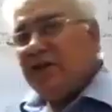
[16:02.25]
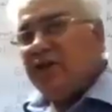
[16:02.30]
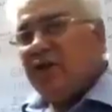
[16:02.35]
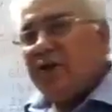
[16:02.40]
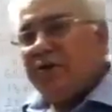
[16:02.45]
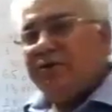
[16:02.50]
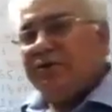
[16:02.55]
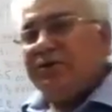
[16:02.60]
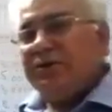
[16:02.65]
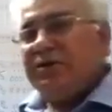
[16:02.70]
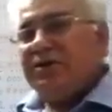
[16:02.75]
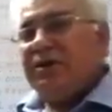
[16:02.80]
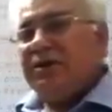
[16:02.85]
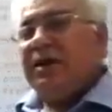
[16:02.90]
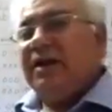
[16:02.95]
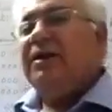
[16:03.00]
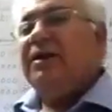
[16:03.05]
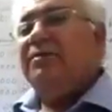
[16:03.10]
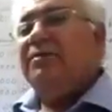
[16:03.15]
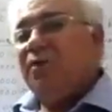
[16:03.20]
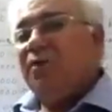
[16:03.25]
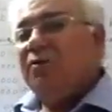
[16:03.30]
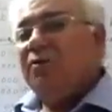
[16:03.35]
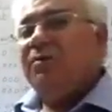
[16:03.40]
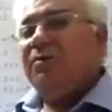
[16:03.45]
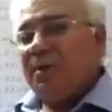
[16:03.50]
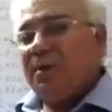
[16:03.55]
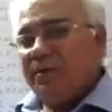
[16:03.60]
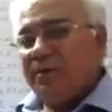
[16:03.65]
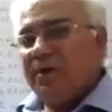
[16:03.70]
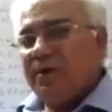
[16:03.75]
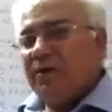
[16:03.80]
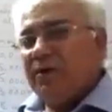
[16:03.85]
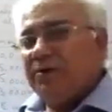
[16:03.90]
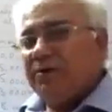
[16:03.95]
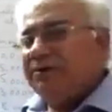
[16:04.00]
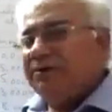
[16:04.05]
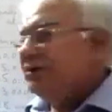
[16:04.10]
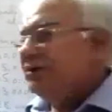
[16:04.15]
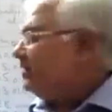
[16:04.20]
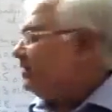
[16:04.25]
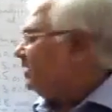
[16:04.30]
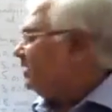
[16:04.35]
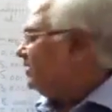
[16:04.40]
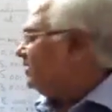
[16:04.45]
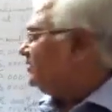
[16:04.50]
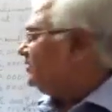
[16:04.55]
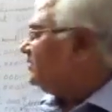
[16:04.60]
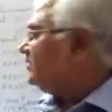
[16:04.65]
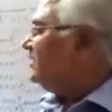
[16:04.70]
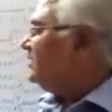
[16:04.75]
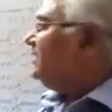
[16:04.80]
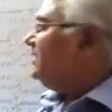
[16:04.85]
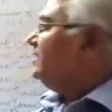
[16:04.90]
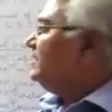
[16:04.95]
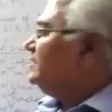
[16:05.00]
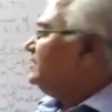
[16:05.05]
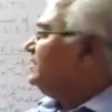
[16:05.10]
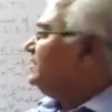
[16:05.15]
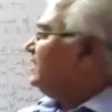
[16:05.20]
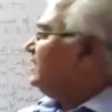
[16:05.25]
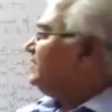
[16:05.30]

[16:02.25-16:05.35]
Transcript: The other option, and the more popular option, is